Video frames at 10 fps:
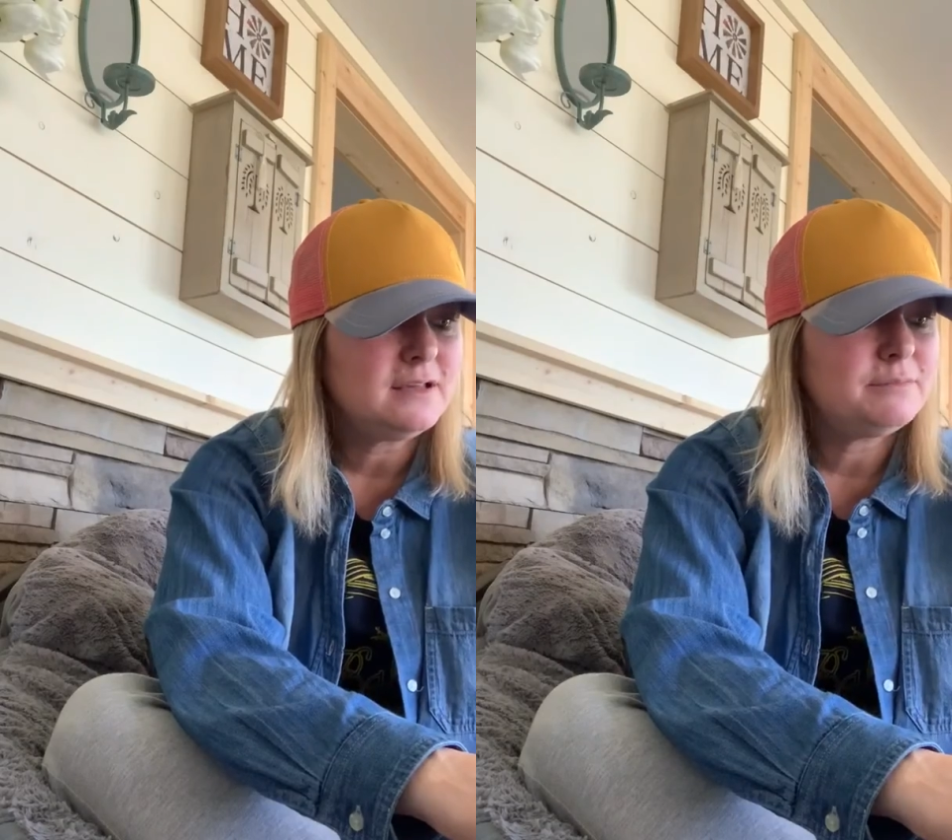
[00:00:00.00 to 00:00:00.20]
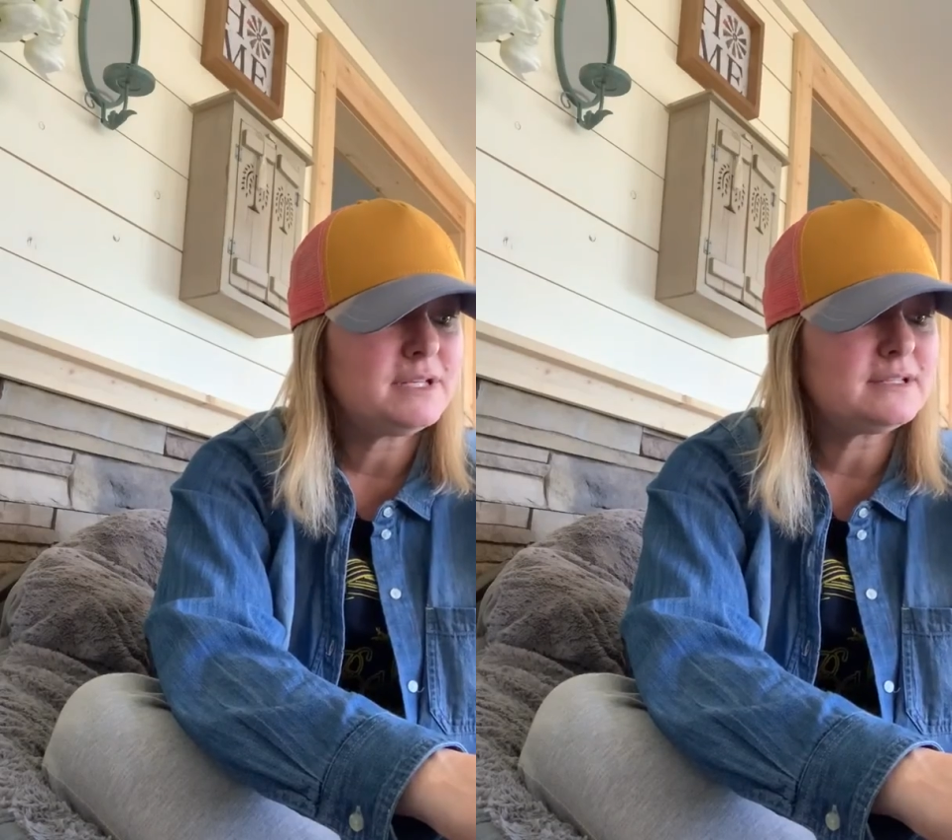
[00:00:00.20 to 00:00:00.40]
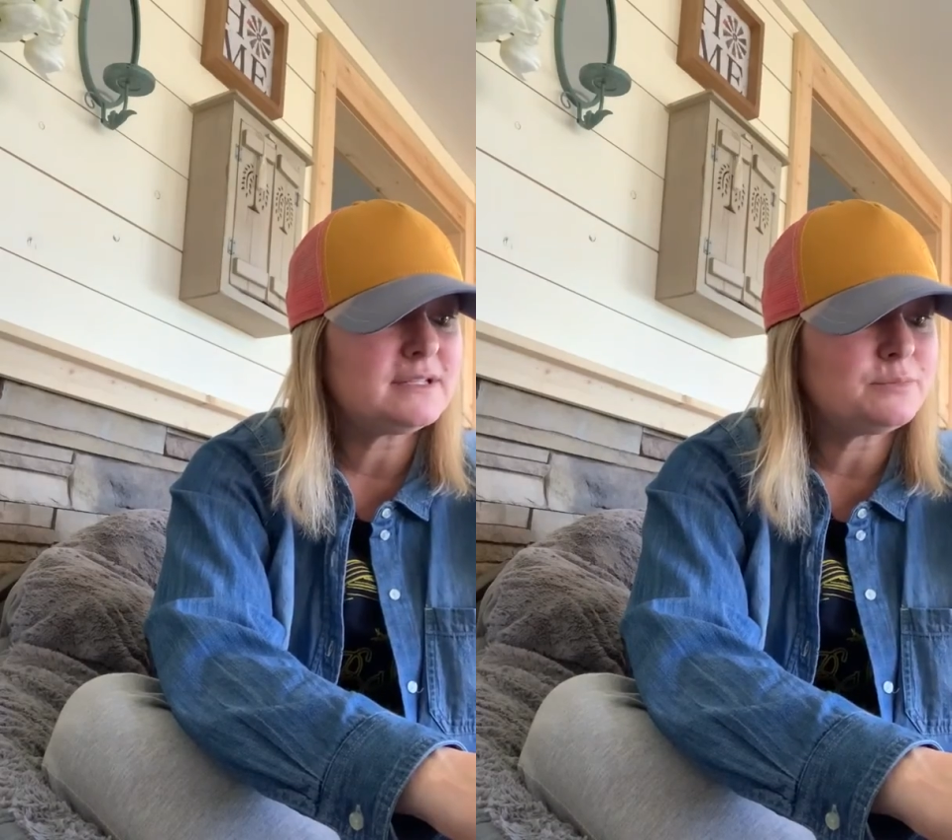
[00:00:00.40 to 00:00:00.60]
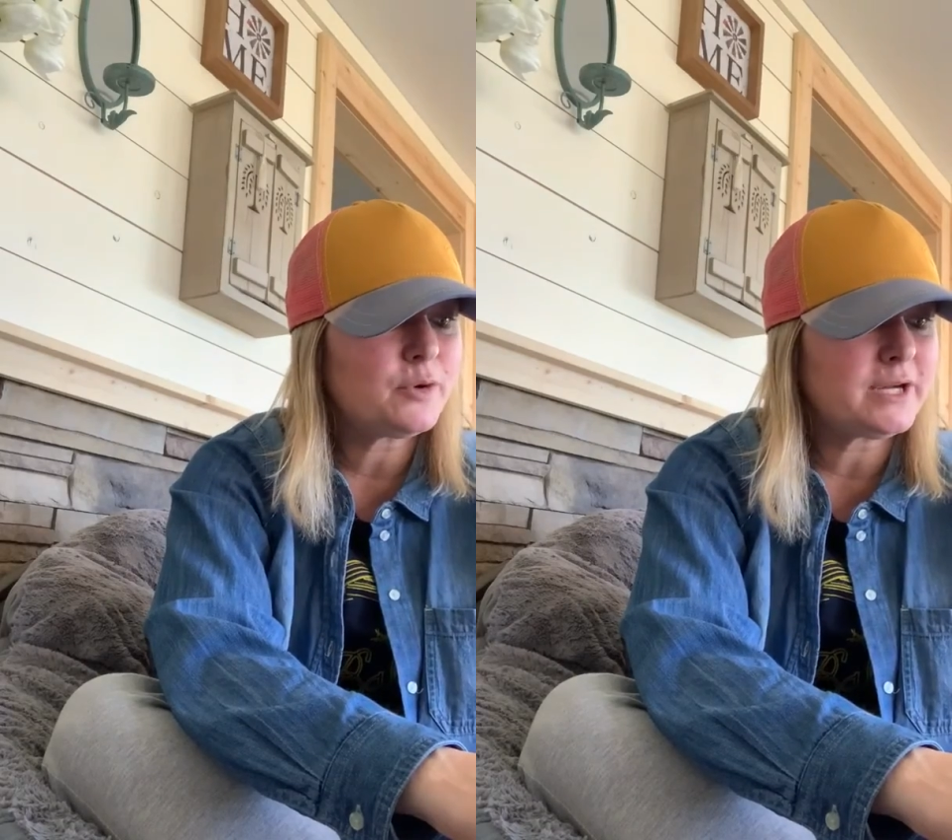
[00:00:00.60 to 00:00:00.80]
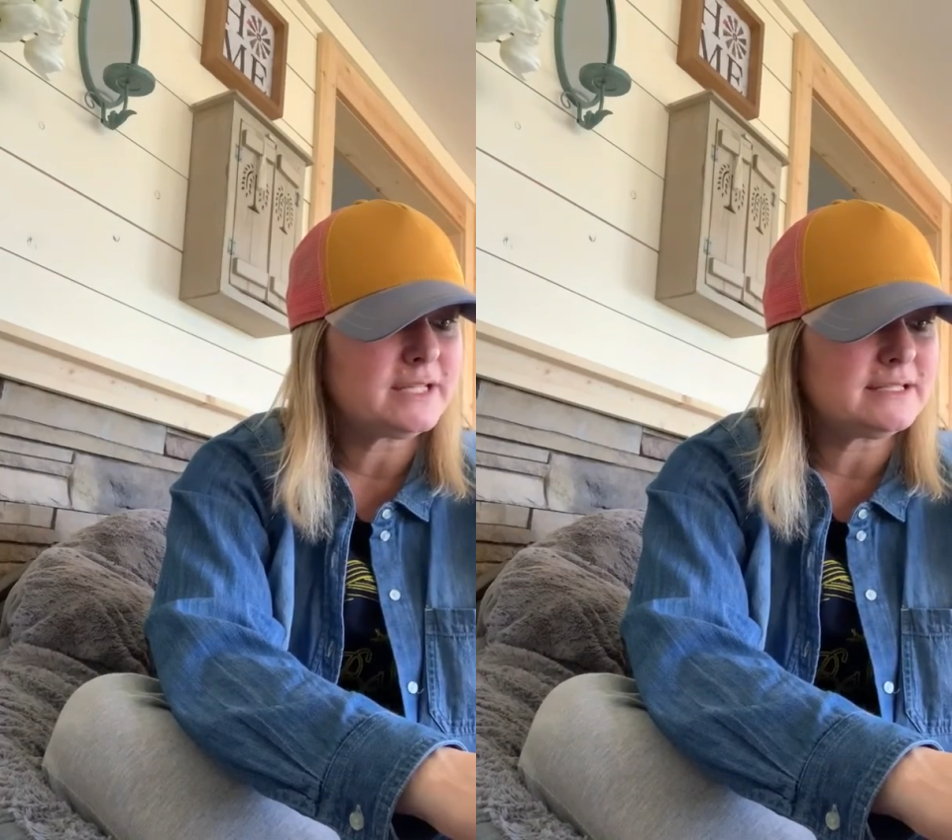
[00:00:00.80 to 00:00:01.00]
Mrs.
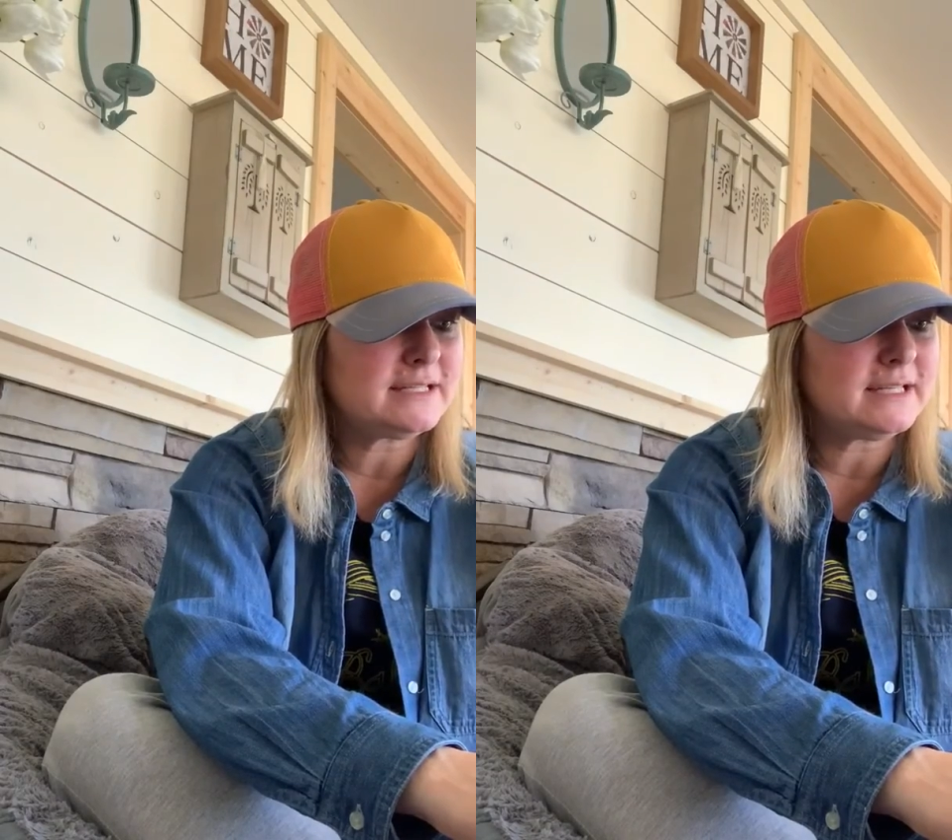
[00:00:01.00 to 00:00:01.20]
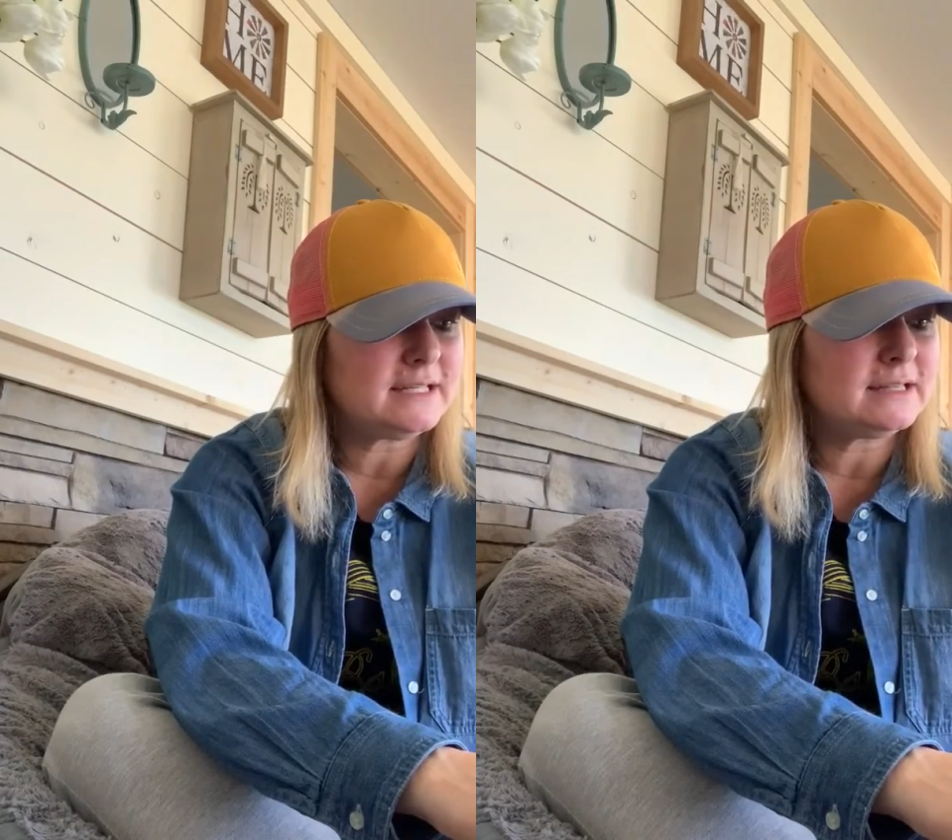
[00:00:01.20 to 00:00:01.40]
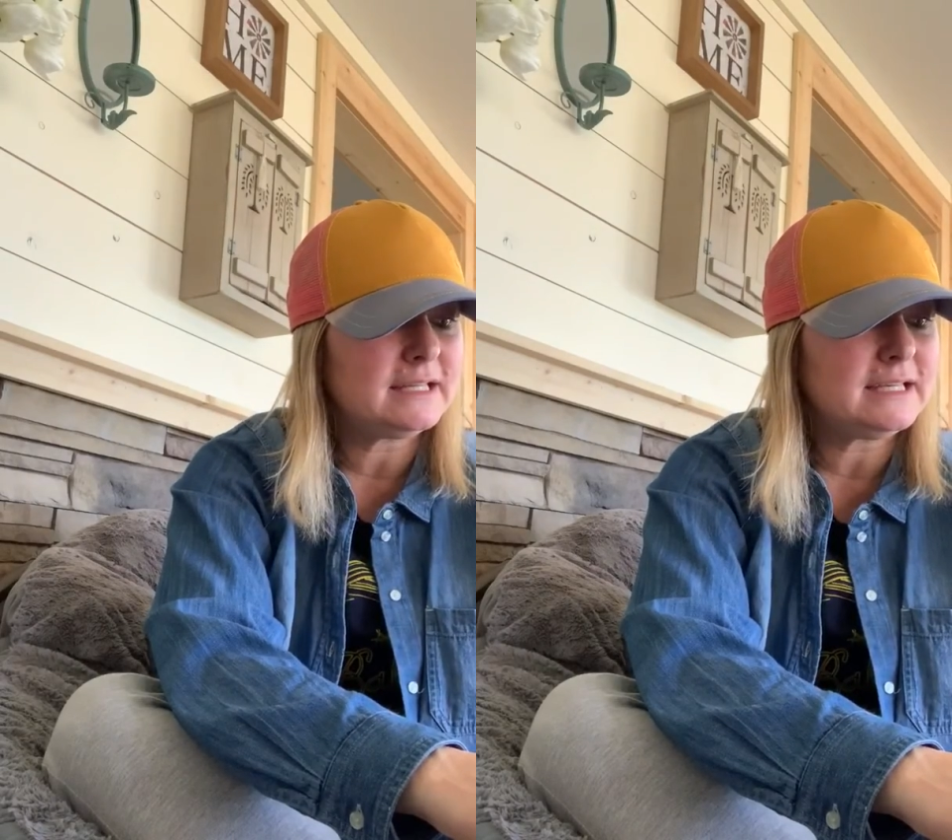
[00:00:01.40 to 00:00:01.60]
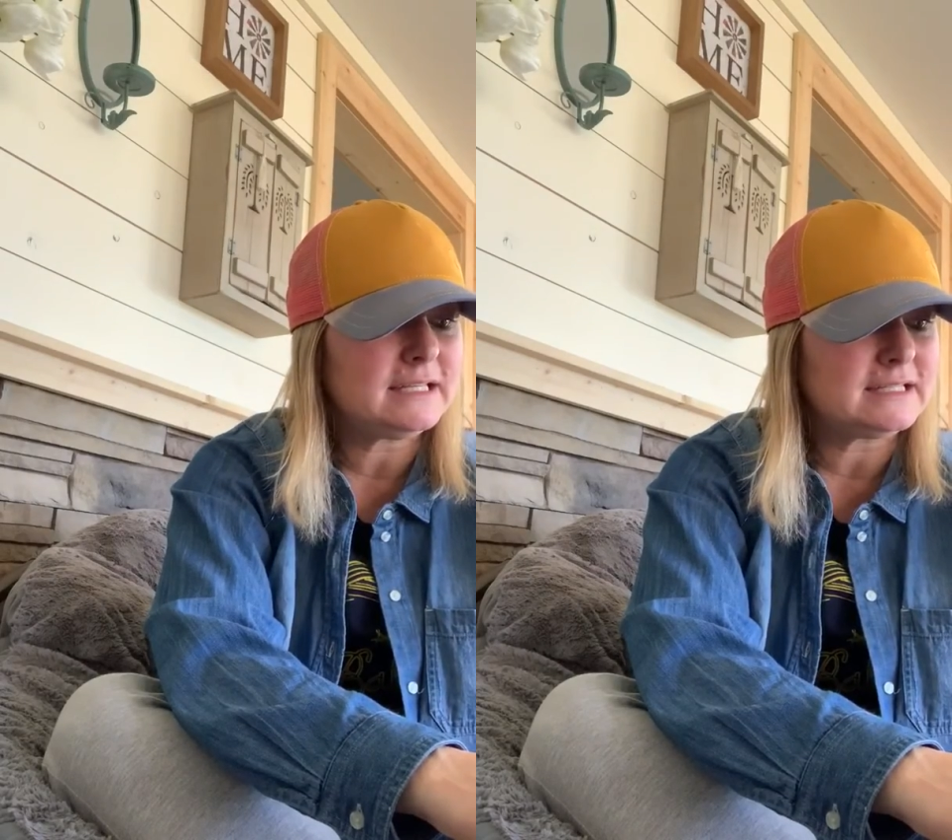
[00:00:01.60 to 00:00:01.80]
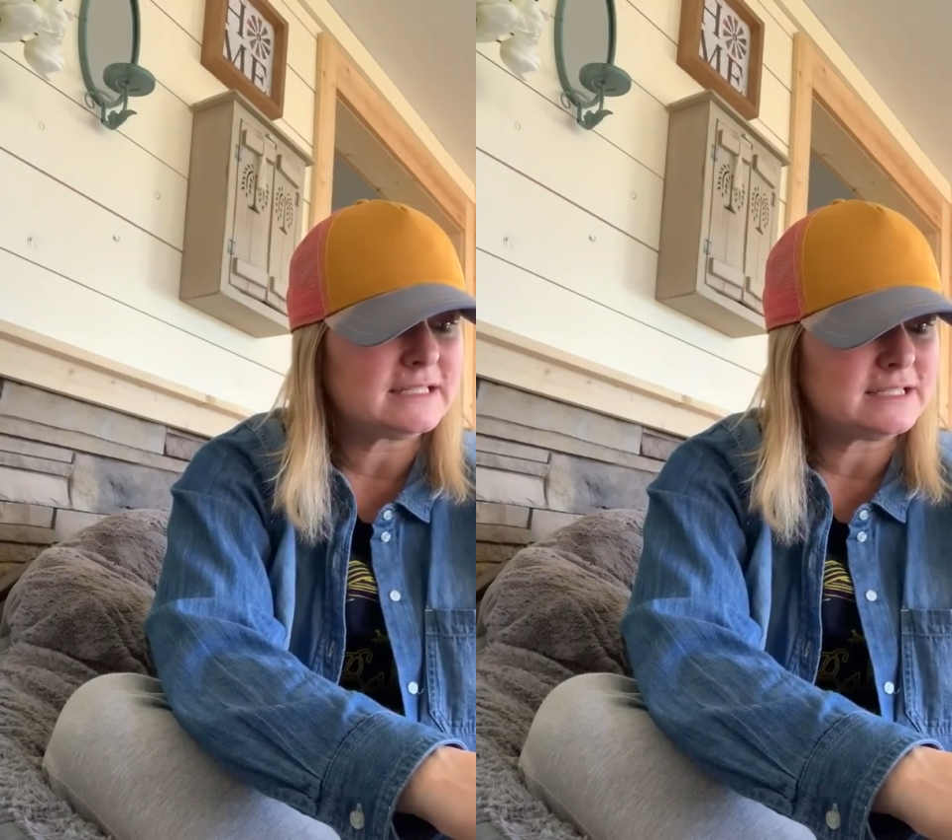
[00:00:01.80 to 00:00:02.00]
Morgenstein leaned